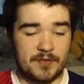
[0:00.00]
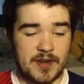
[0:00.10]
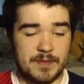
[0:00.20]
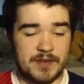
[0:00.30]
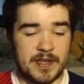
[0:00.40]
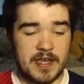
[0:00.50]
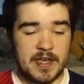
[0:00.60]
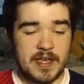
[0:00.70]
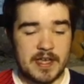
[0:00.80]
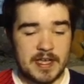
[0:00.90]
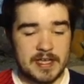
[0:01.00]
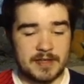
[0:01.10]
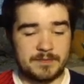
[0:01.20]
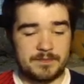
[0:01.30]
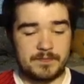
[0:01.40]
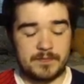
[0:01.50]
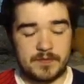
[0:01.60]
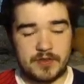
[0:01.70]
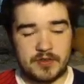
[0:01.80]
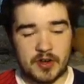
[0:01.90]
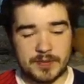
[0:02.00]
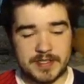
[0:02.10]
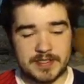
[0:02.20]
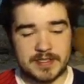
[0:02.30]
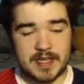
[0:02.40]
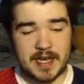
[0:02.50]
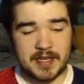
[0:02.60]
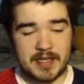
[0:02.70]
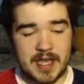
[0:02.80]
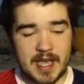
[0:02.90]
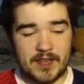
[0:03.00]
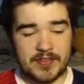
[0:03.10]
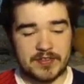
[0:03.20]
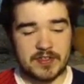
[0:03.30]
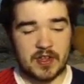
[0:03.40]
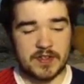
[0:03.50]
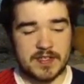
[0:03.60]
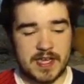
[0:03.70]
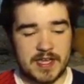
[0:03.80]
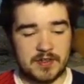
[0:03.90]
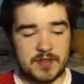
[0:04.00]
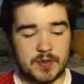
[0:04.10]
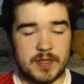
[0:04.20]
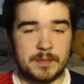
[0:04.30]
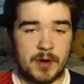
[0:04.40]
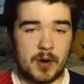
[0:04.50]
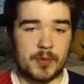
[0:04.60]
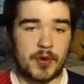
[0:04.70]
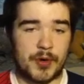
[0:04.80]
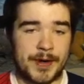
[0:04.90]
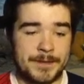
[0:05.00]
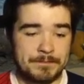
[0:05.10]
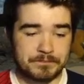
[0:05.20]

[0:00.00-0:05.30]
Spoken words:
Ribery, he chops inside and then slots it into the bottom corner.